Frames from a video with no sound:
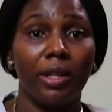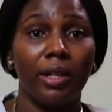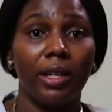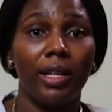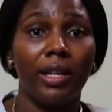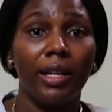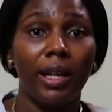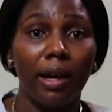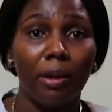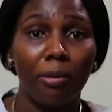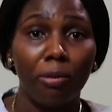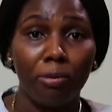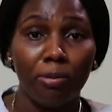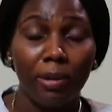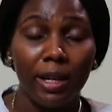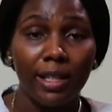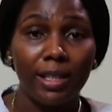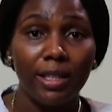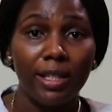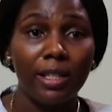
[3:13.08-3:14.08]
in our
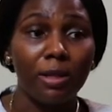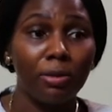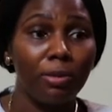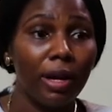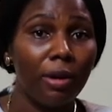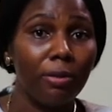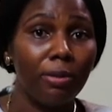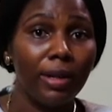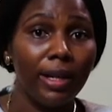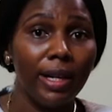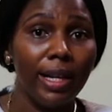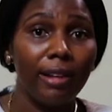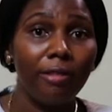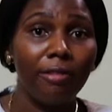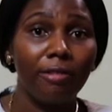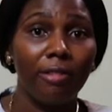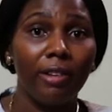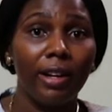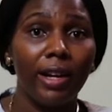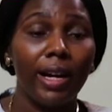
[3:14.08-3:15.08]
places where we live,